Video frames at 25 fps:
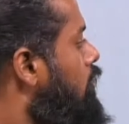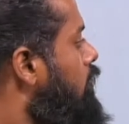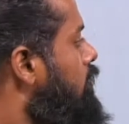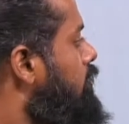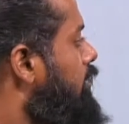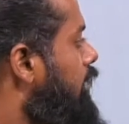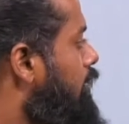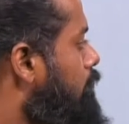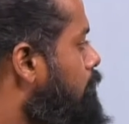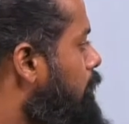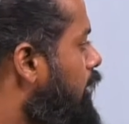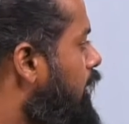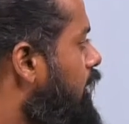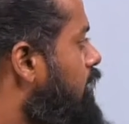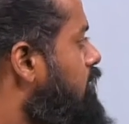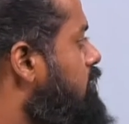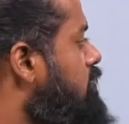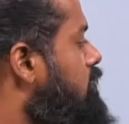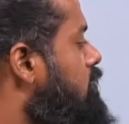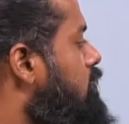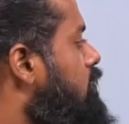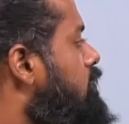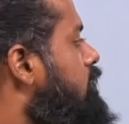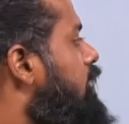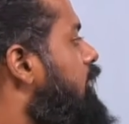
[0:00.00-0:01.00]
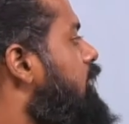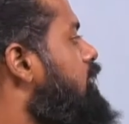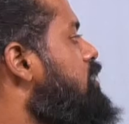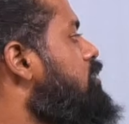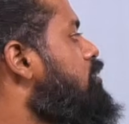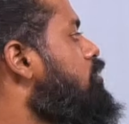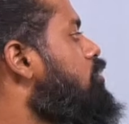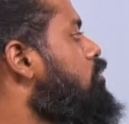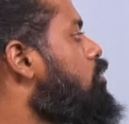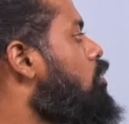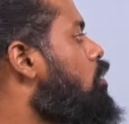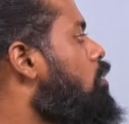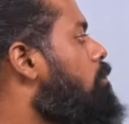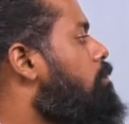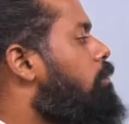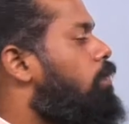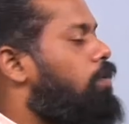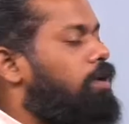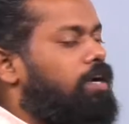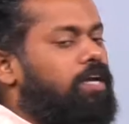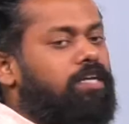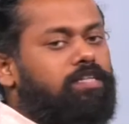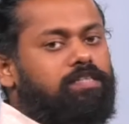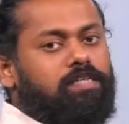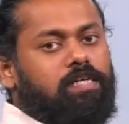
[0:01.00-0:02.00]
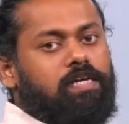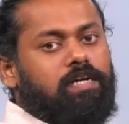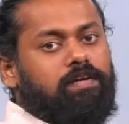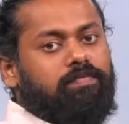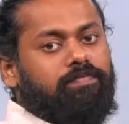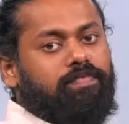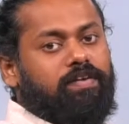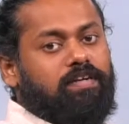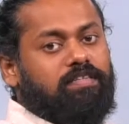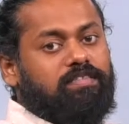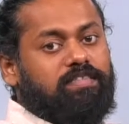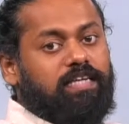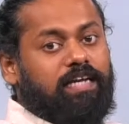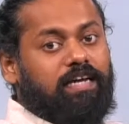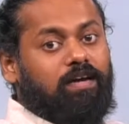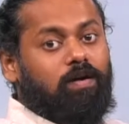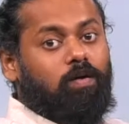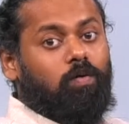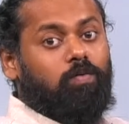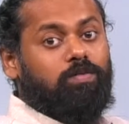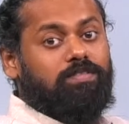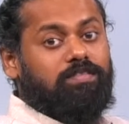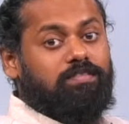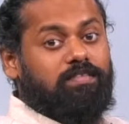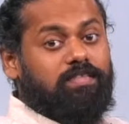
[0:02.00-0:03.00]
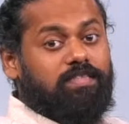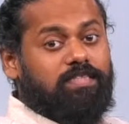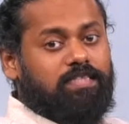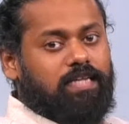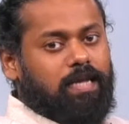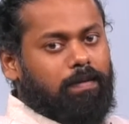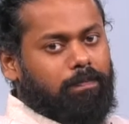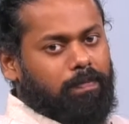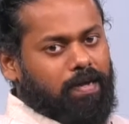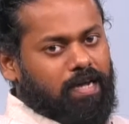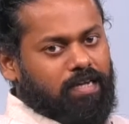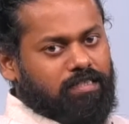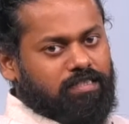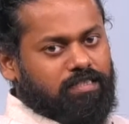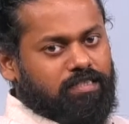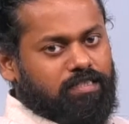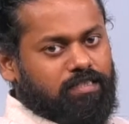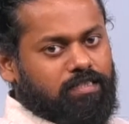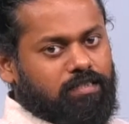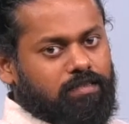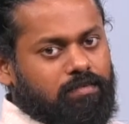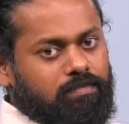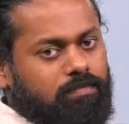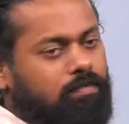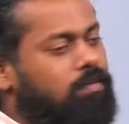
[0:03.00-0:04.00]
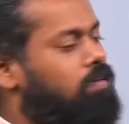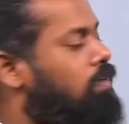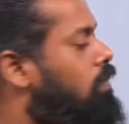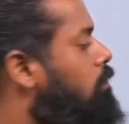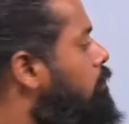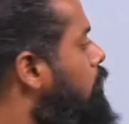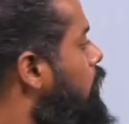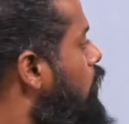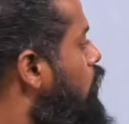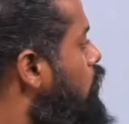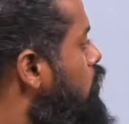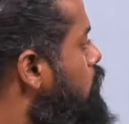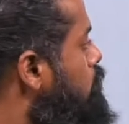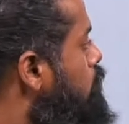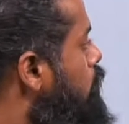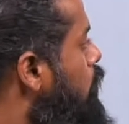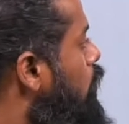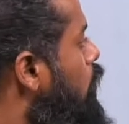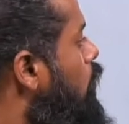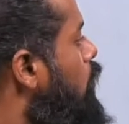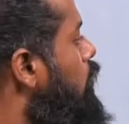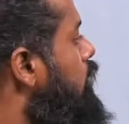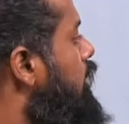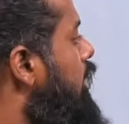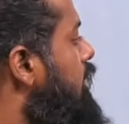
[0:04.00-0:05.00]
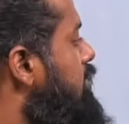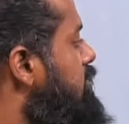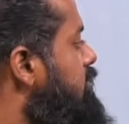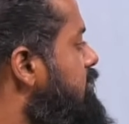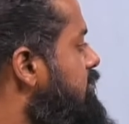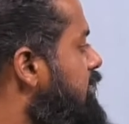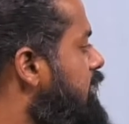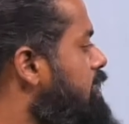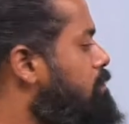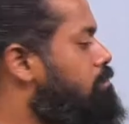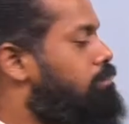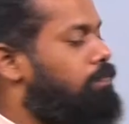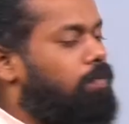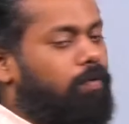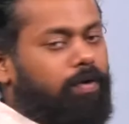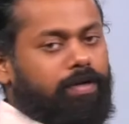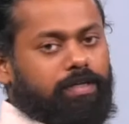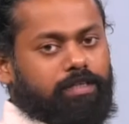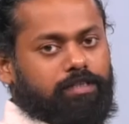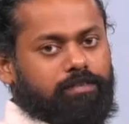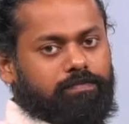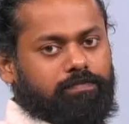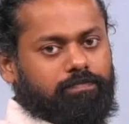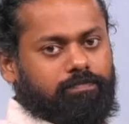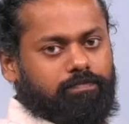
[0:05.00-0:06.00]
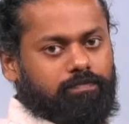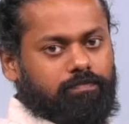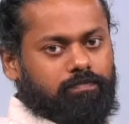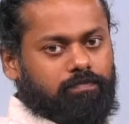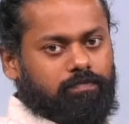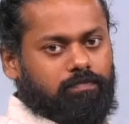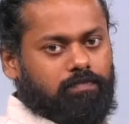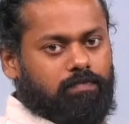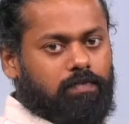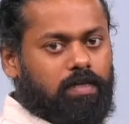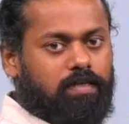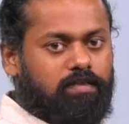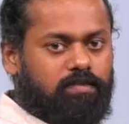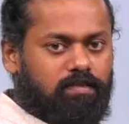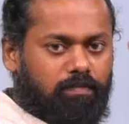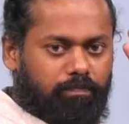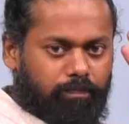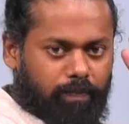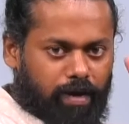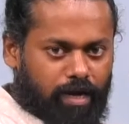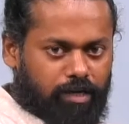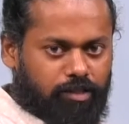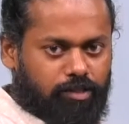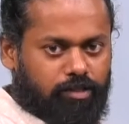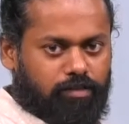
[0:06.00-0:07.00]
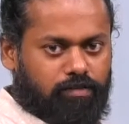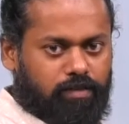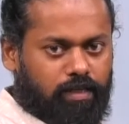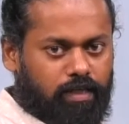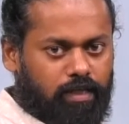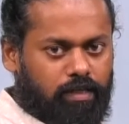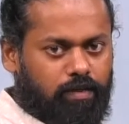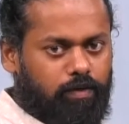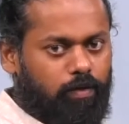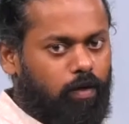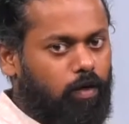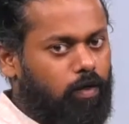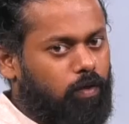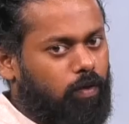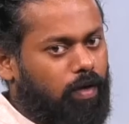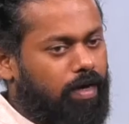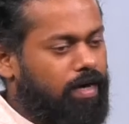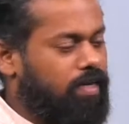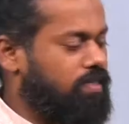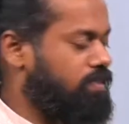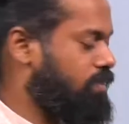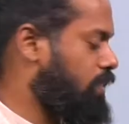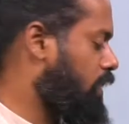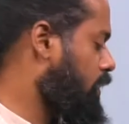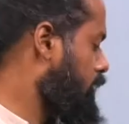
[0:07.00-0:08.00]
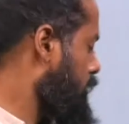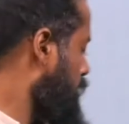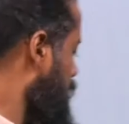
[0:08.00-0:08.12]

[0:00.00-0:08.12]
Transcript: That means there is no potential difference across this capacitor because both are same point. That is a major thing you have to understand.